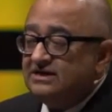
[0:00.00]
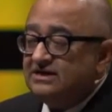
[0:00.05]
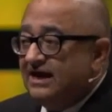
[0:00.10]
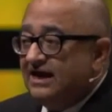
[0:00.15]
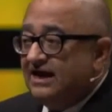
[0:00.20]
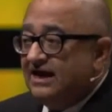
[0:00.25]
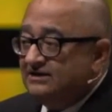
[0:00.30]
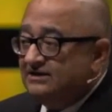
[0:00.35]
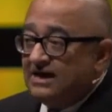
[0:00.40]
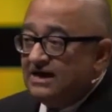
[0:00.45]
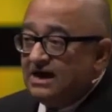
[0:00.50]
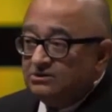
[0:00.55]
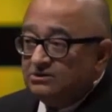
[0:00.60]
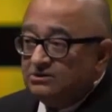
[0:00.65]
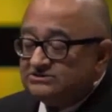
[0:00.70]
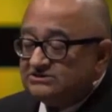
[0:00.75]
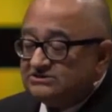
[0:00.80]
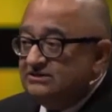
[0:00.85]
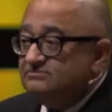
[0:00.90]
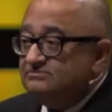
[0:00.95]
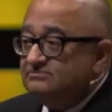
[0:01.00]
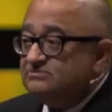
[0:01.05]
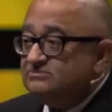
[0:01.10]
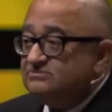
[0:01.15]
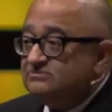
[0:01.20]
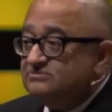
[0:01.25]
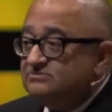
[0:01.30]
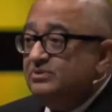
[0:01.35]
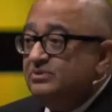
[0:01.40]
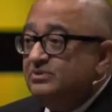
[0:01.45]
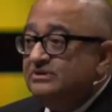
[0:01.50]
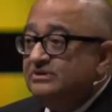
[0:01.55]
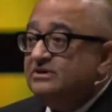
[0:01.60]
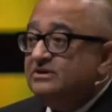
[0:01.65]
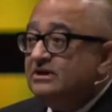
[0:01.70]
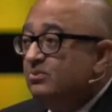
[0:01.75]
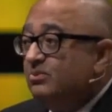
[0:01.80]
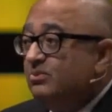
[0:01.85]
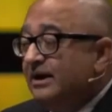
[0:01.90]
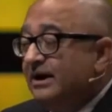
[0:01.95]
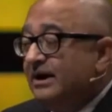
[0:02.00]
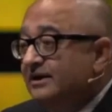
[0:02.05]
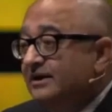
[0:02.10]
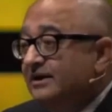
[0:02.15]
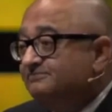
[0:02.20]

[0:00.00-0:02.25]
and now seems to be withering away.